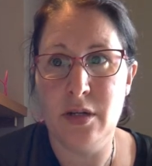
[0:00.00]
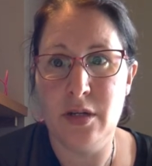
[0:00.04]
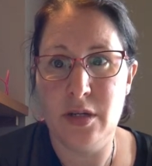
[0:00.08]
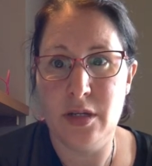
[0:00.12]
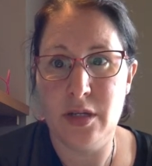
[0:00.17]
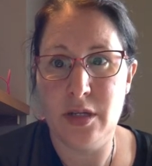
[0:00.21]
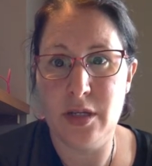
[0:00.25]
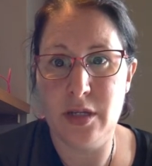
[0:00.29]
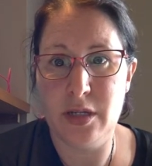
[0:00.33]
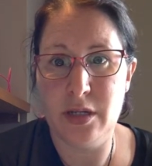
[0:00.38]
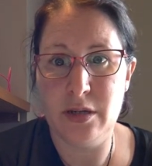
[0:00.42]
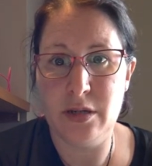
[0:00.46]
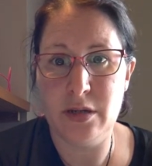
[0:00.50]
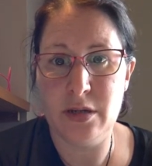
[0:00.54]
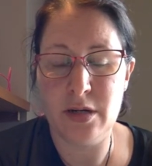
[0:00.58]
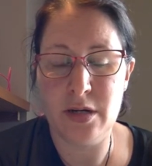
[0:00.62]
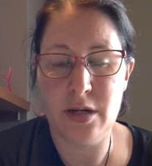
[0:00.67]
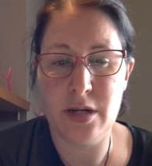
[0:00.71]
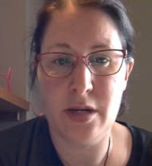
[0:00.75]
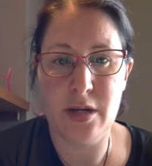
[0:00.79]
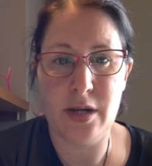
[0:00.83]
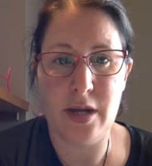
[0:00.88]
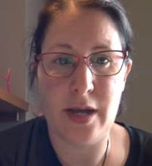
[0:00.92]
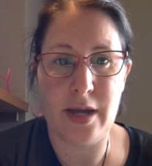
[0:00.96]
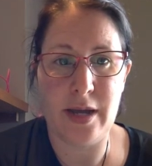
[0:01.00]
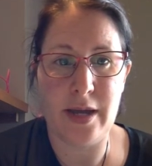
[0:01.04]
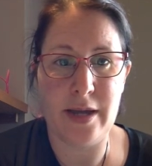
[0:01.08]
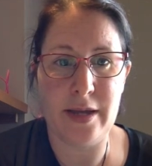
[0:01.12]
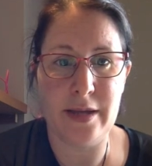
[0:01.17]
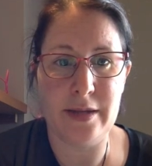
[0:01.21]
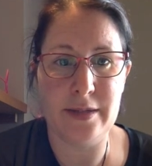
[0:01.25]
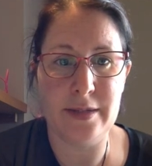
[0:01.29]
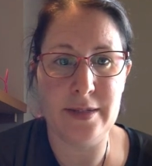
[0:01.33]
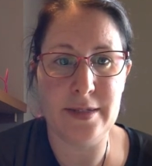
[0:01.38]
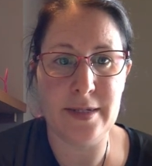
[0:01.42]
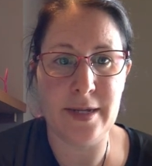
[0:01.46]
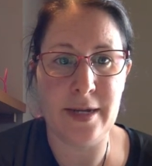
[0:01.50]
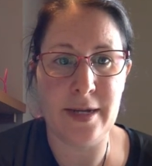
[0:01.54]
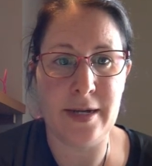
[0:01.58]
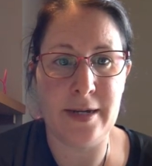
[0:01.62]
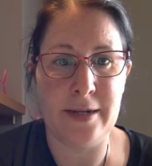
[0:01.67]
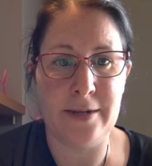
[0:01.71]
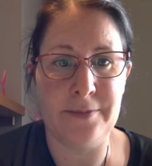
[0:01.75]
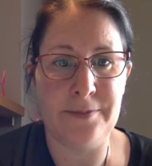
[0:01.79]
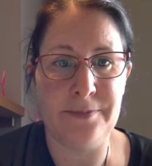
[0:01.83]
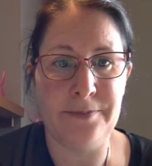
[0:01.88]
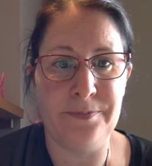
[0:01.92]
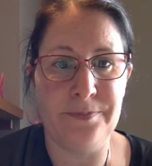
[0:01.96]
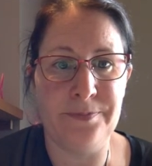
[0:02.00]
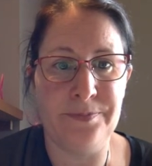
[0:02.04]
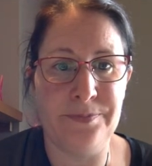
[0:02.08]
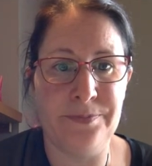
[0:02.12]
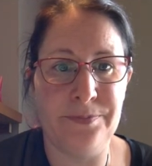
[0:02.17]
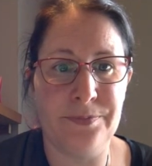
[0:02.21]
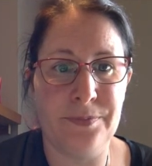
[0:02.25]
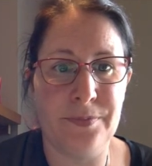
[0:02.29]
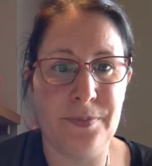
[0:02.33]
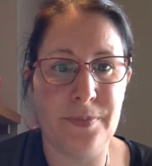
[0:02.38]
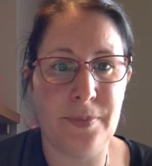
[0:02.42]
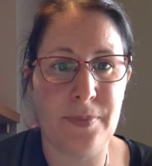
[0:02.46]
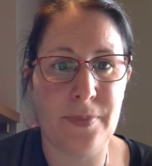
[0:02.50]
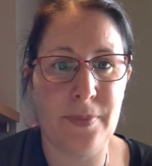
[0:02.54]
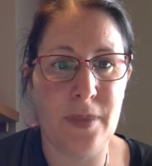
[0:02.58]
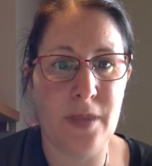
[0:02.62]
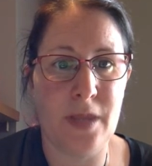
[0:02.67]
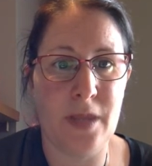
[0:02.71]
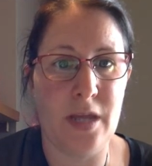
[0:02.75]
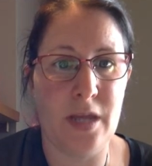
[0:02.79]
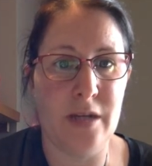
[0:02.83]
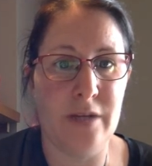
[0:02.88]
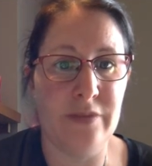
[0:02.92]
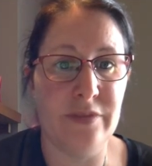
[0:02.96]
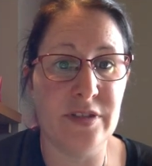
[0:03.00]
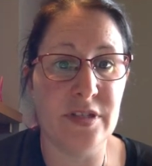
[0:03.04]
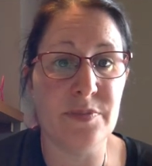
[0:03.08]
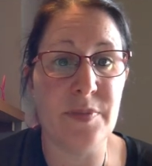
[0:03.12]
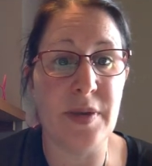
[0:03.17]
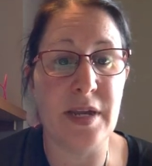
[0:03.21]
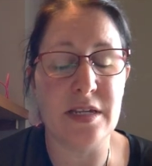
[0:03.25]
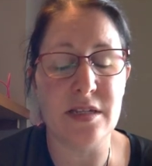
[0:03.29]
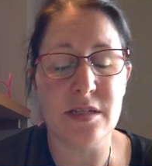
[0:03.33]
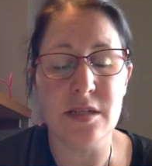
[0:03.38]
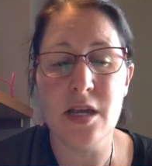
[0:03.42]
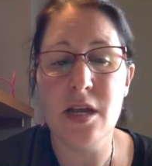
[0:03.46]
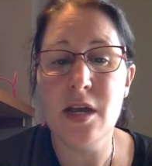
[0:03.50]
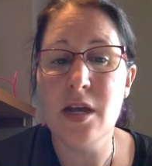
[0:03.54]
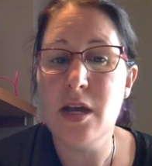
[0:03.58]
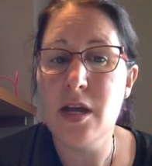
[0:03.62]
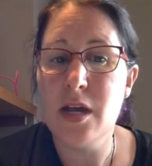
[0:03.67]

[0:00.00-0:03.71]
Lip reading: here and of the space.